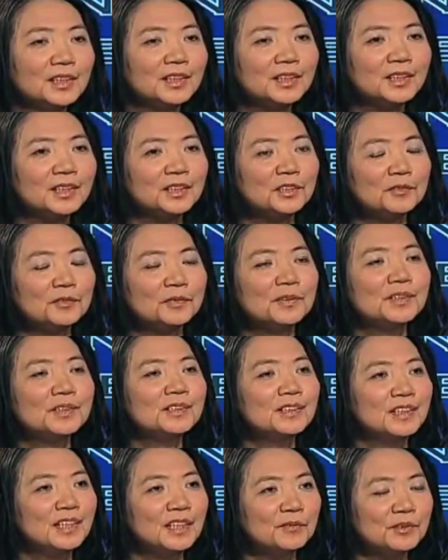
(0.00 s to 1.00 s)
Okay. The first
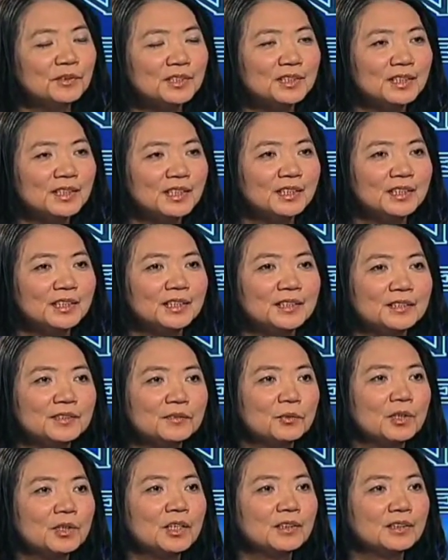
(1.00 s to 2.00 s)
thing I have to say is
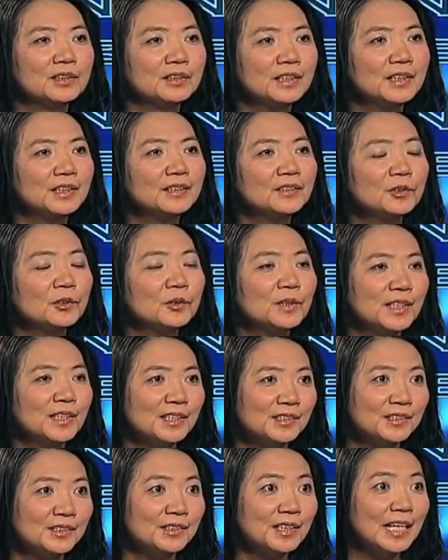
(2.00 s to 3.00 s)
we'll call the dental
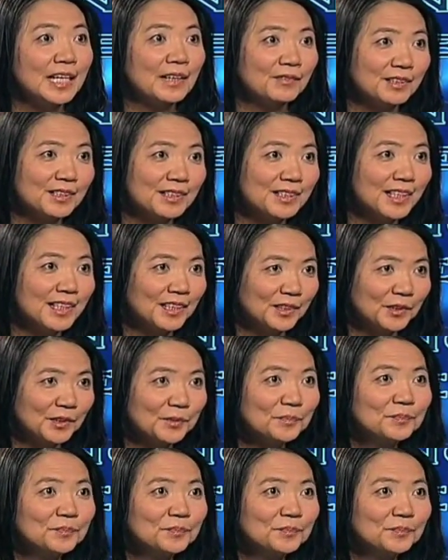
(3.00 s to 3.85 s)
laser cavity scanner.